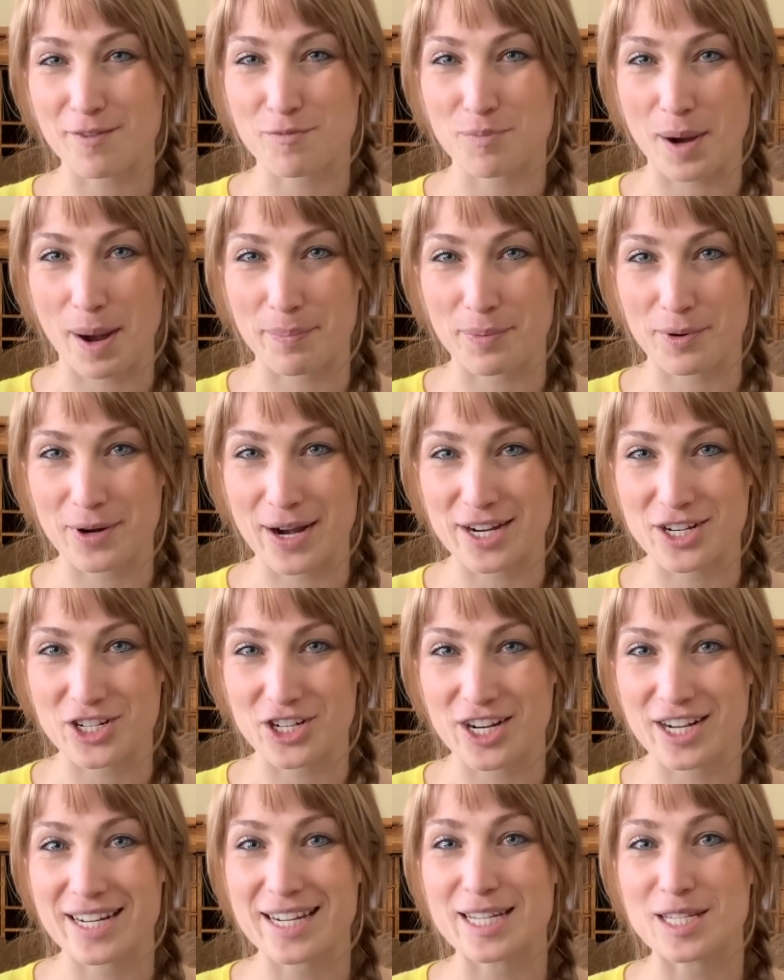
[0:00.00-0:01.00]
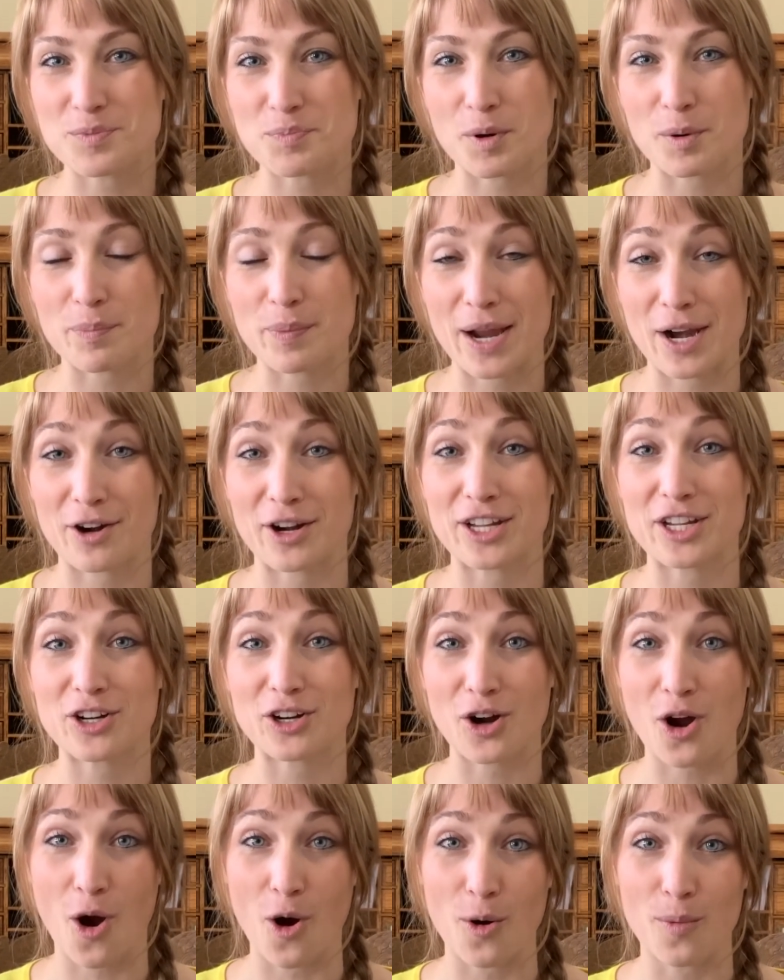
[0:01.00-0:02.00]
of preparation is preparing your
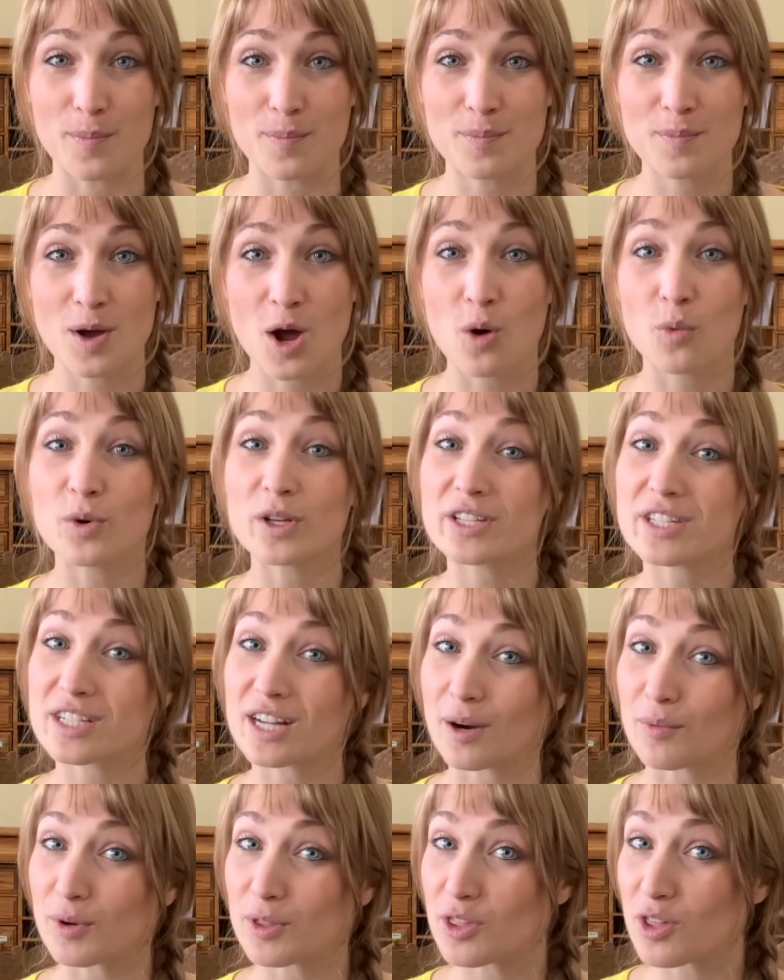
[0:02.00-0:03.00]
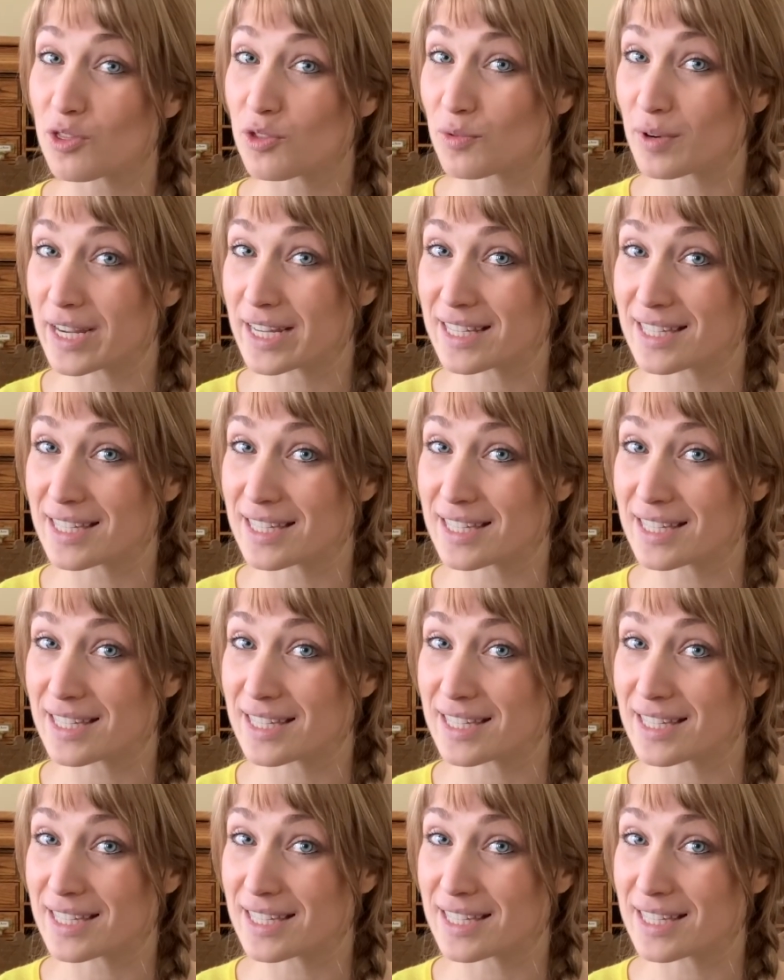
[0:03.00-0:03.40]
home. We'll start with the 3